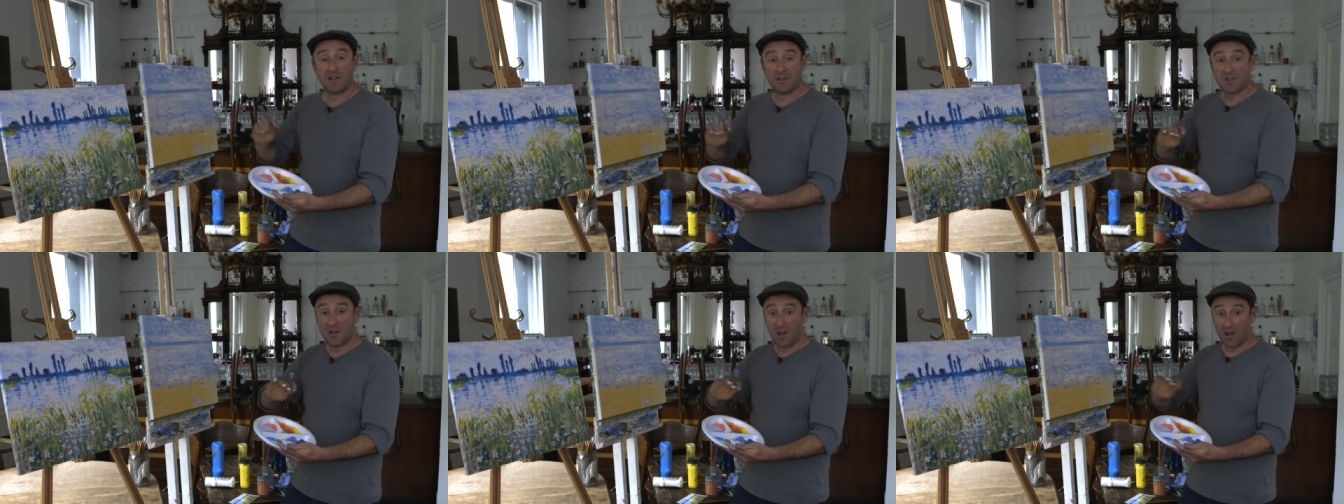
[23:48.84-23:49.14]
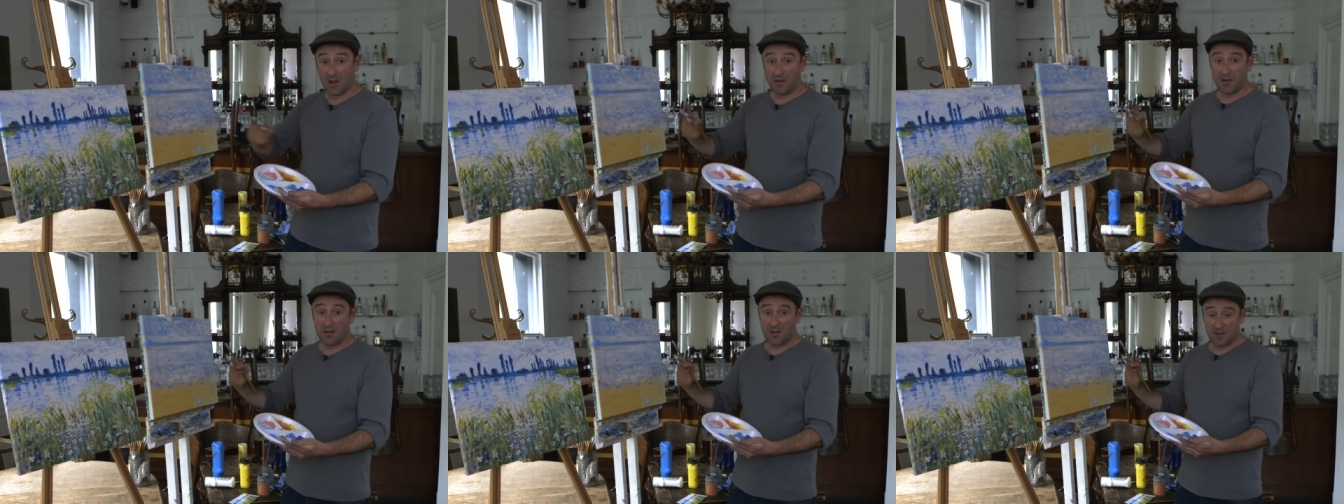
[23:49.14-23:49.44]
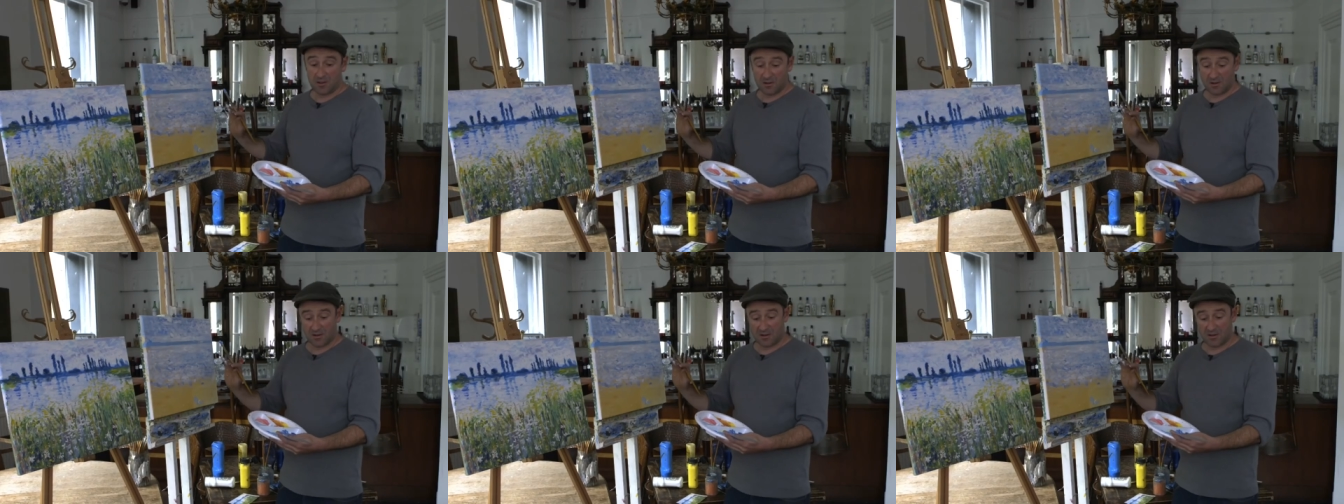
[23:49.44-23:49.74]
it's done.
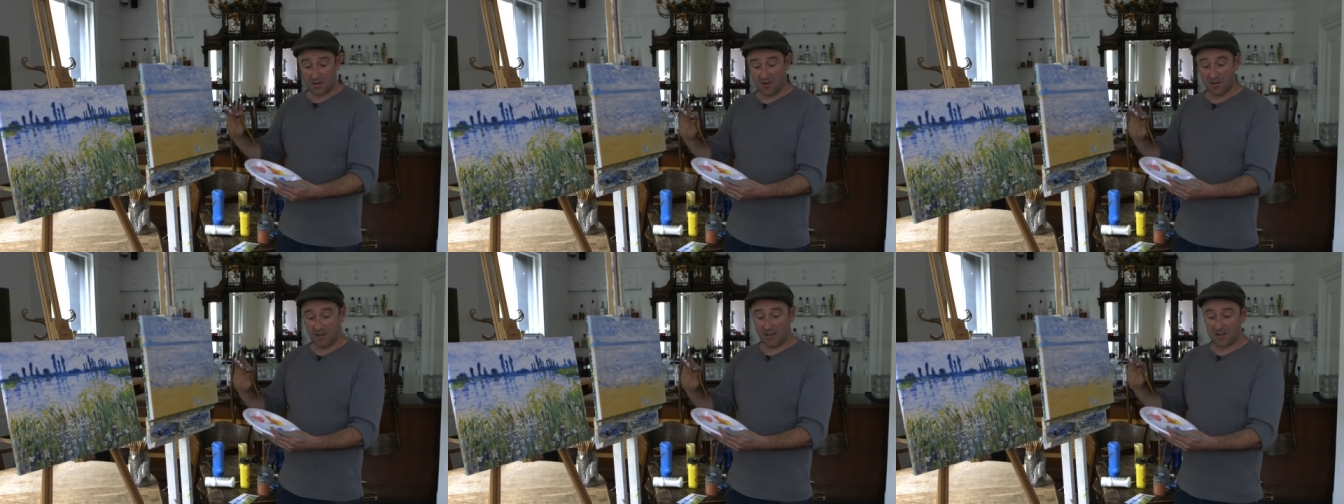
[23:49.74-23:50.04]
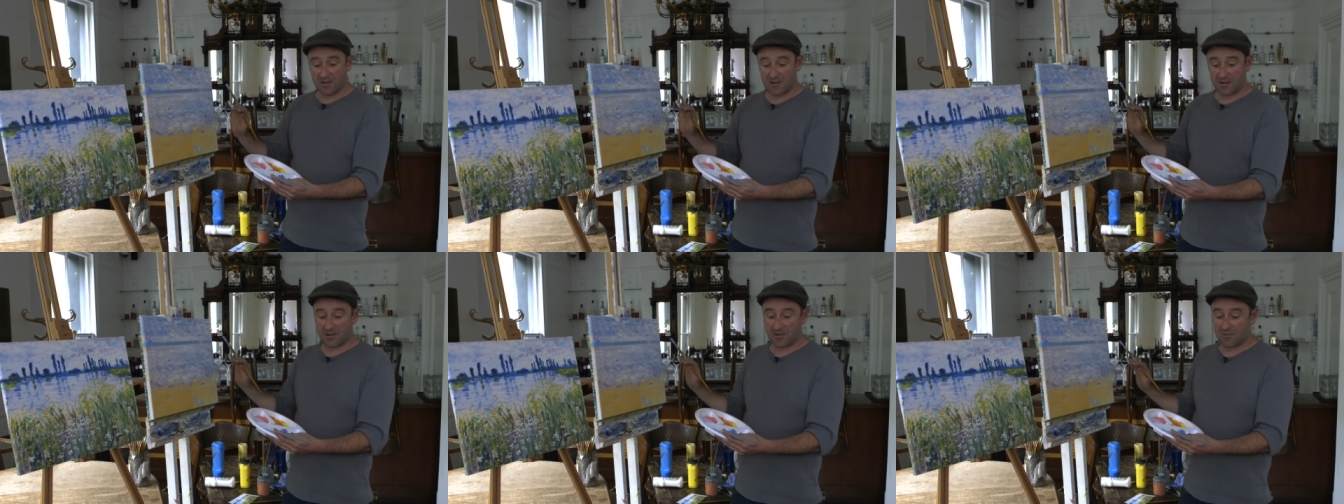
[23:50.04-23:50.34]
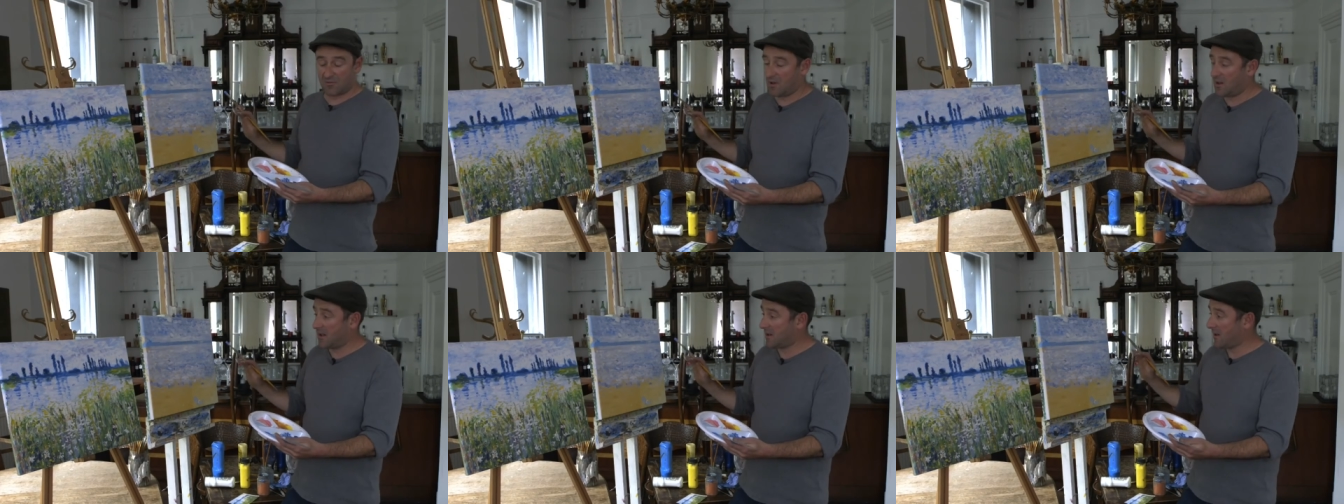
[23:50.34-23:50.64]
You don't need to
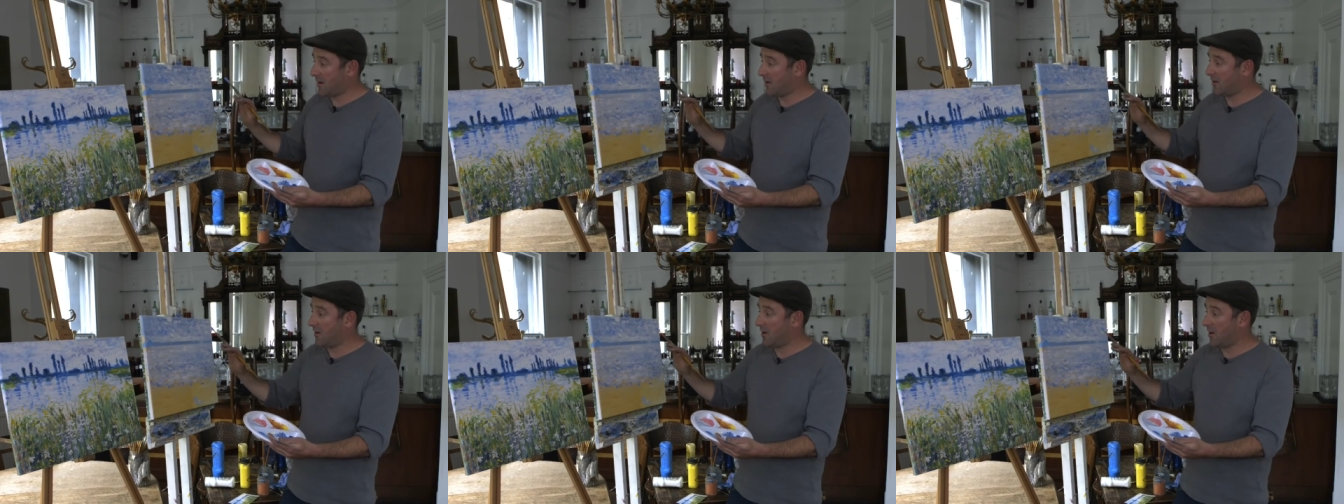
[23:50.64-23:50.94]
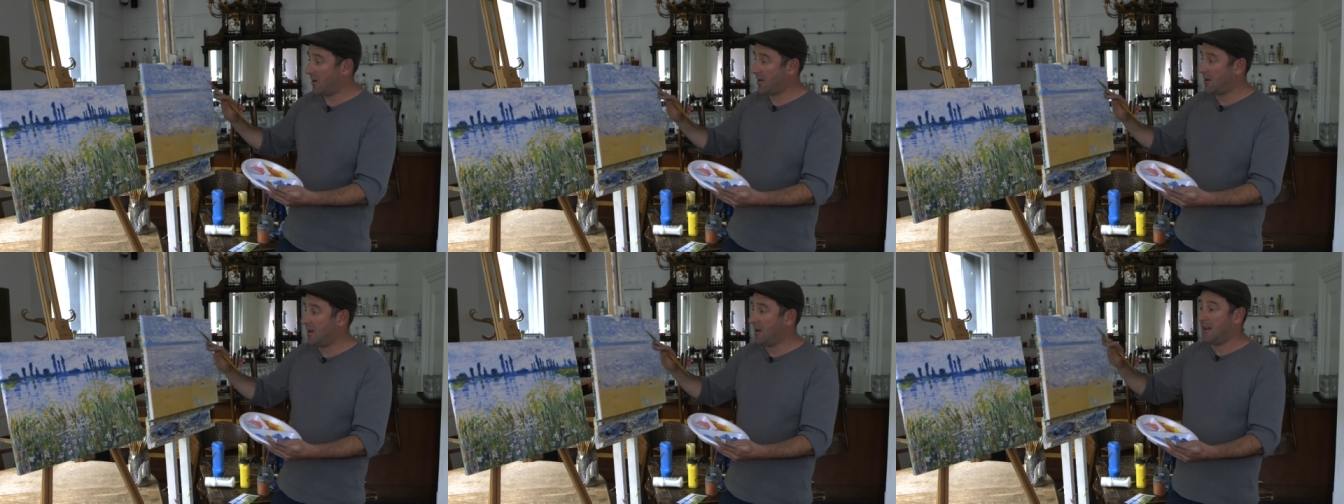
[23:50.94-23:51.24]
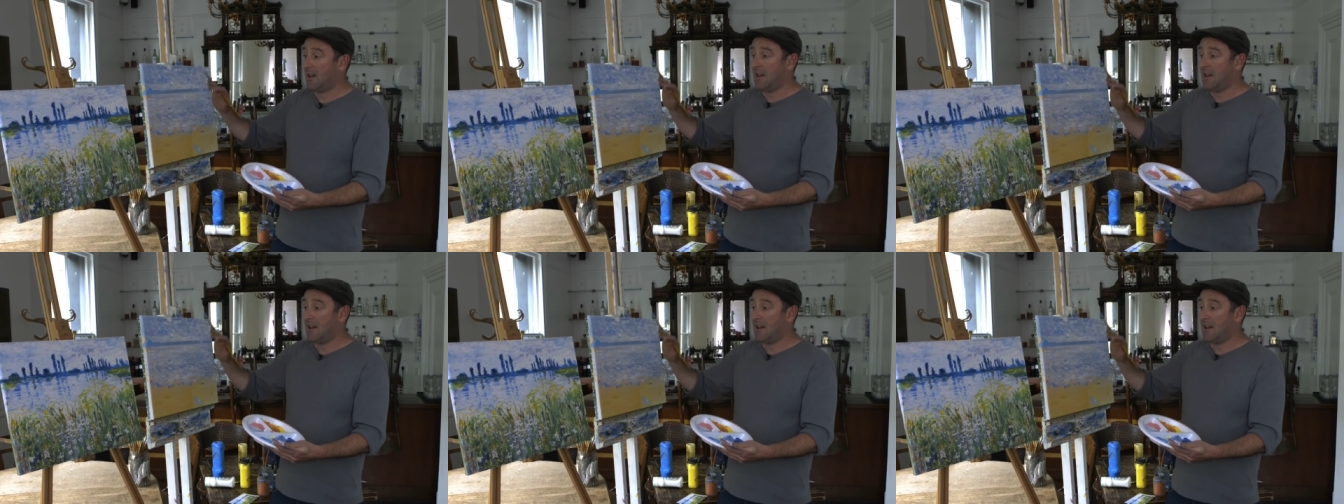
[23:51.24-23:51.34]
really carry on.